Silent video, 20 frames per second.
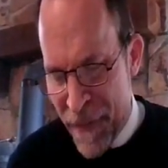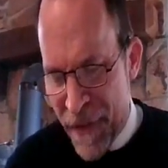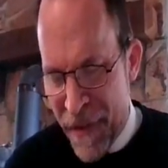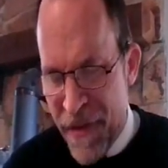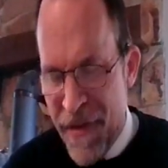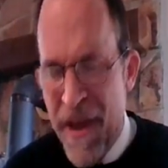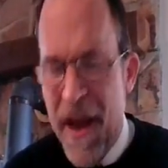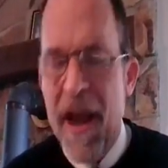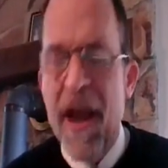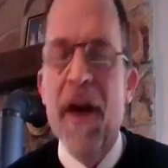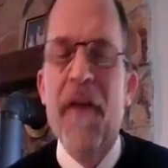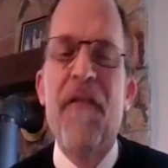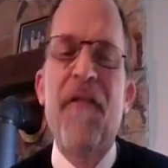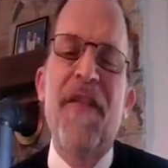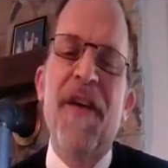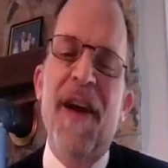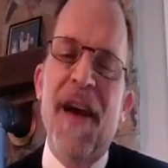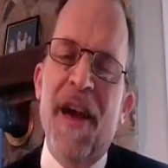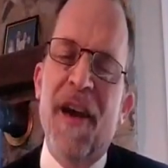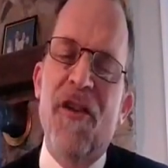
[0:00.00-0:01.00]
They have
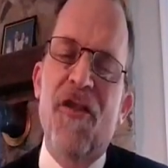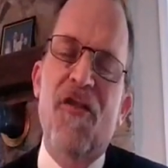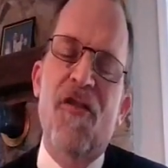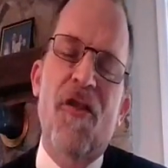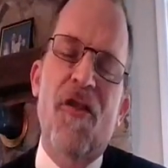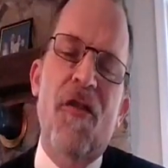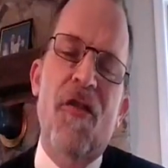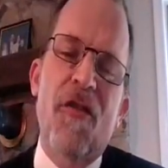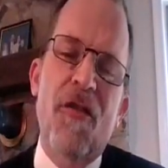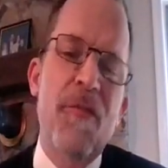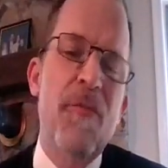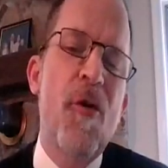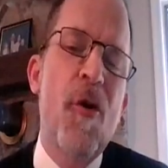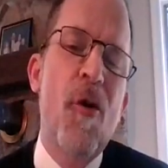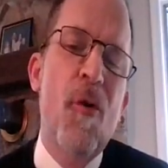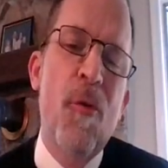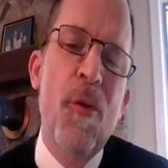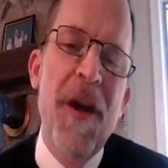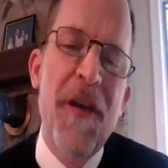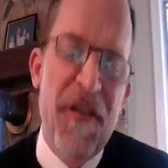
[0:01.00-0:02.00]
faced some
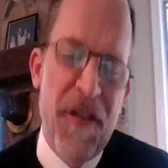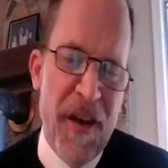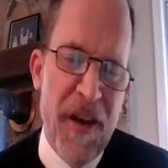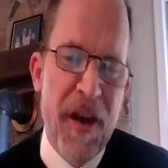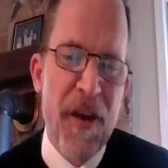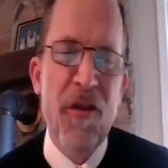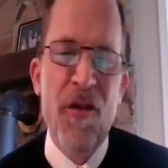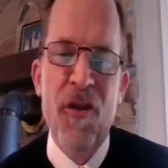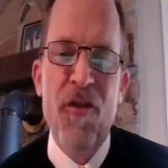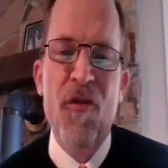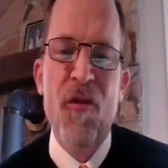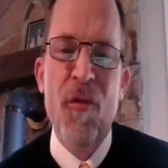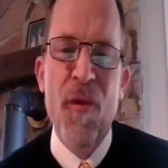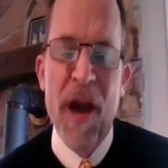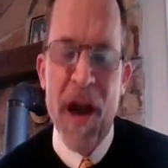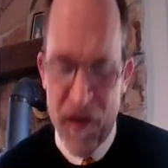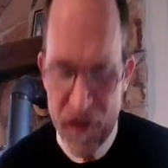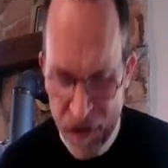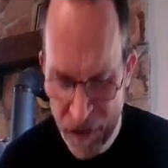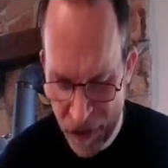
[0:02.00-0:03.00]
horrific
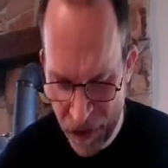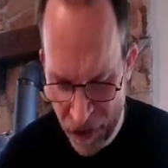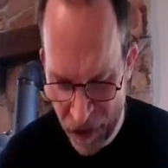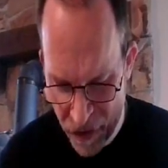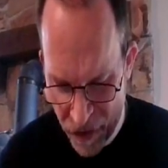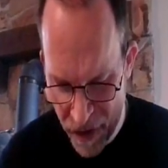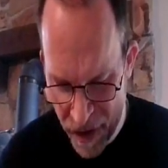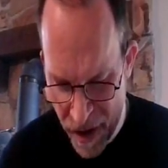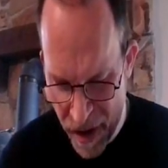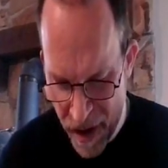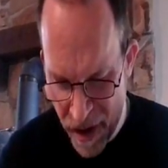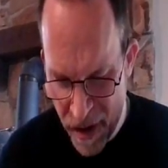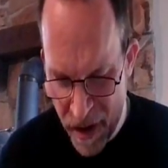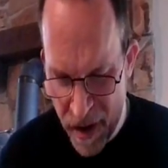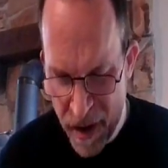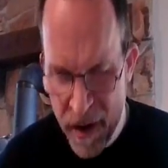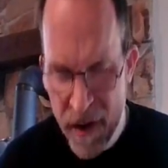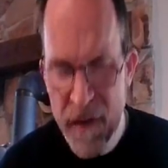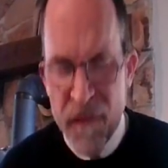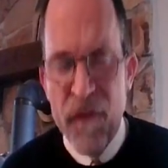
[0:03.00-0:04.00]
situations,
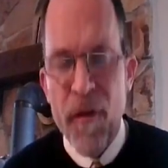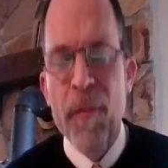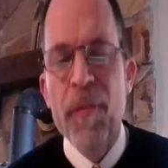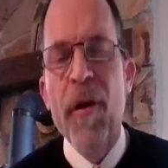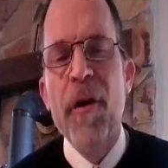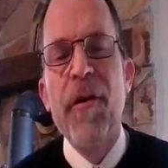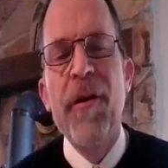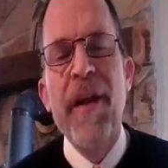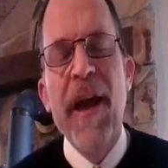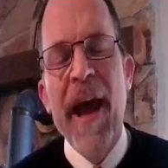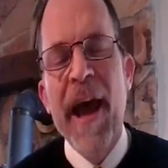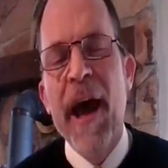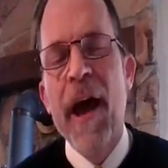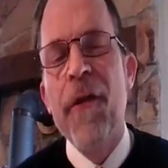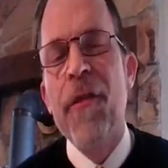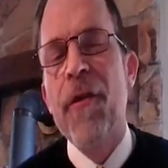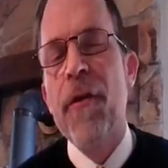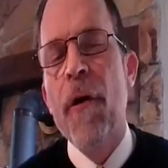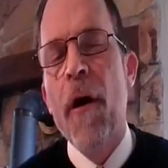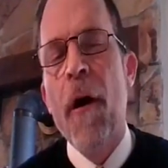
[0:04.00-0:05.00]
from their
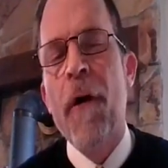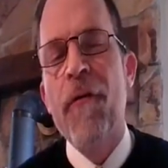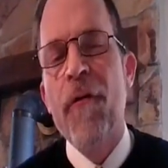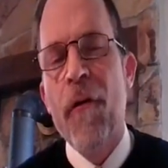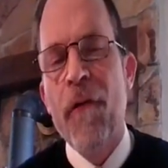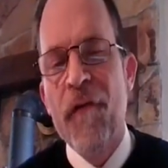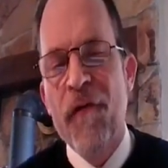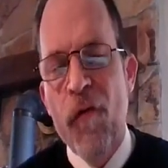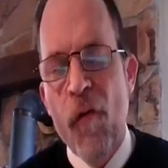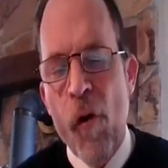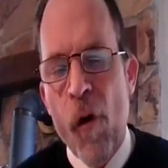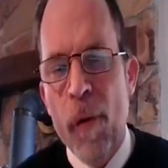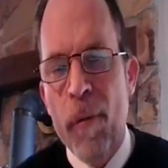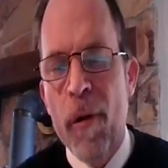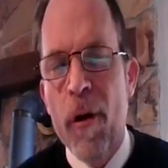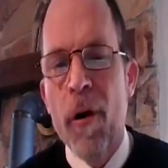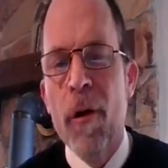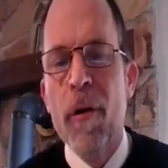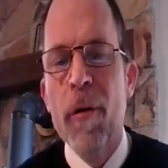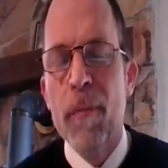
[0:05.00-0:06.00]
death of their
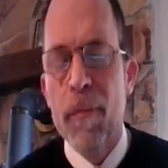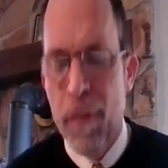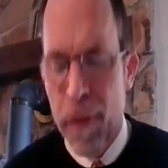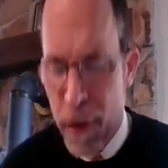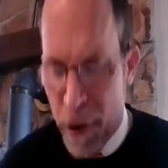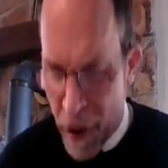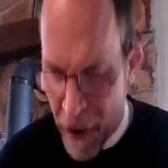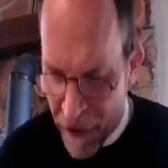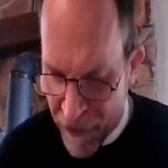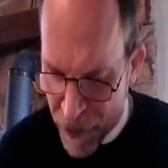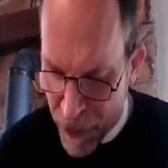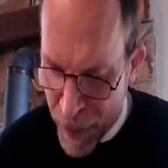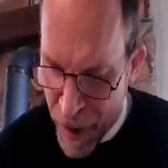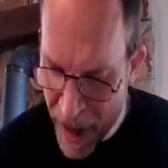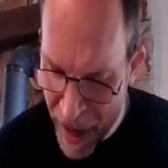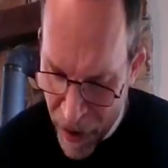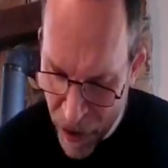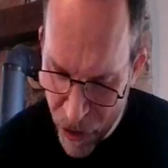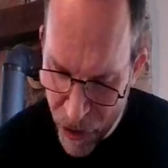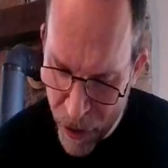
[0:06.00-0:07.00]
former beloved
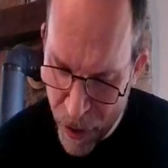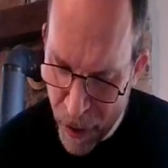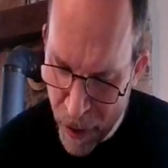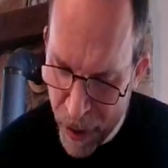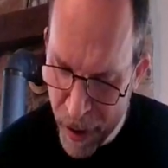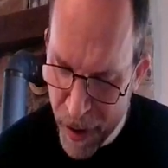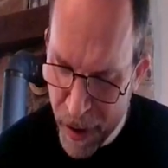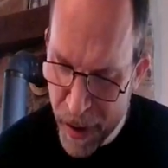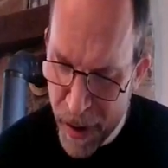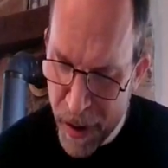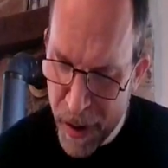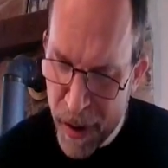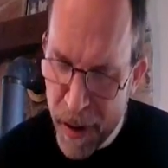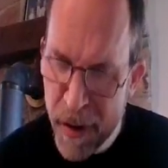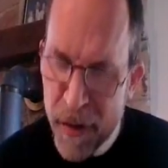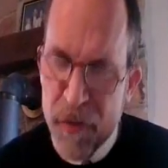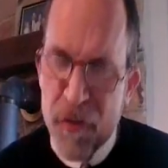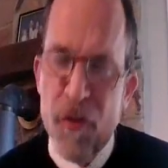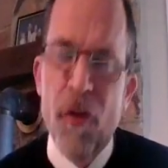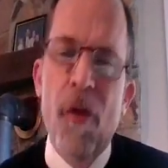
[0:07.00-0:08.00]
pastor
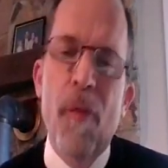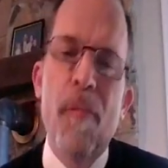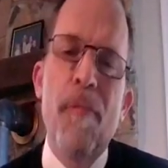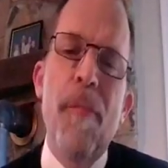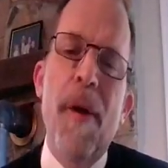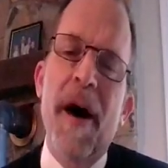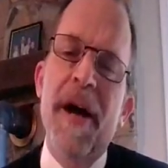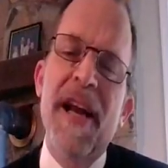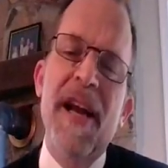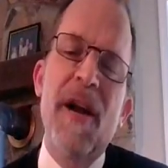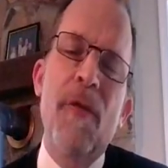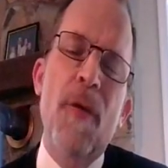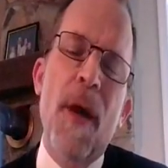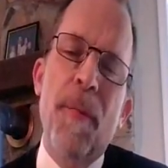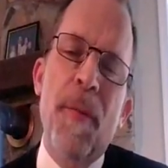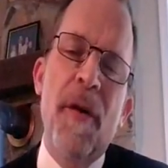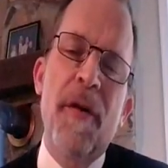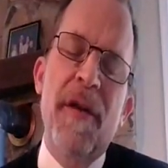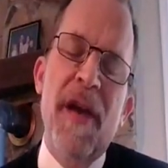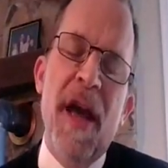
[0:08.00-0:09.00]
to the muddied
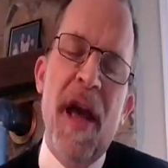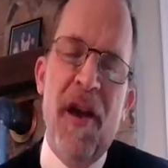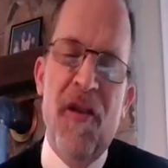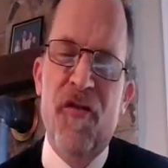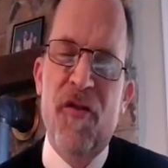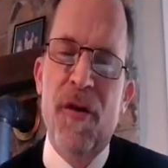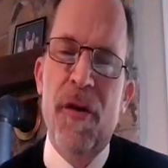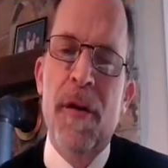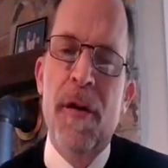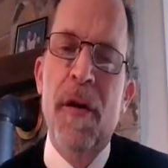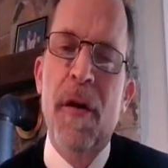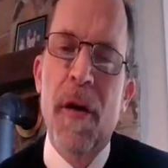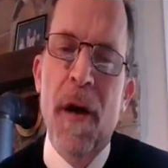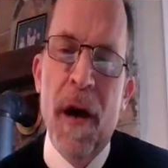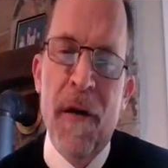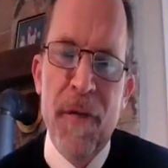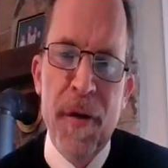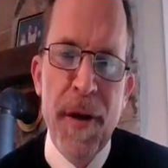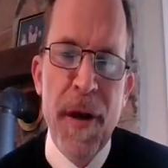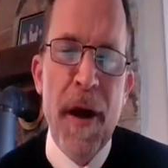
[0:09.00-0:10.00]
reputation
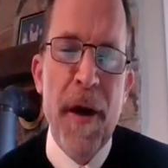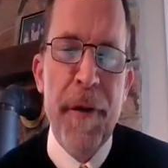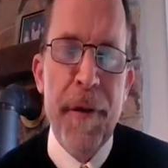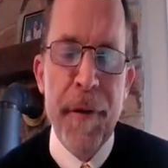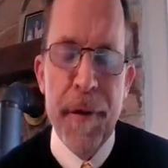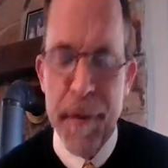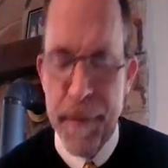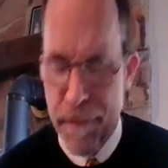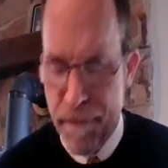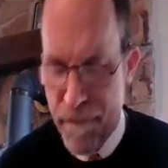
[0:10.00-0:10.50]
of another.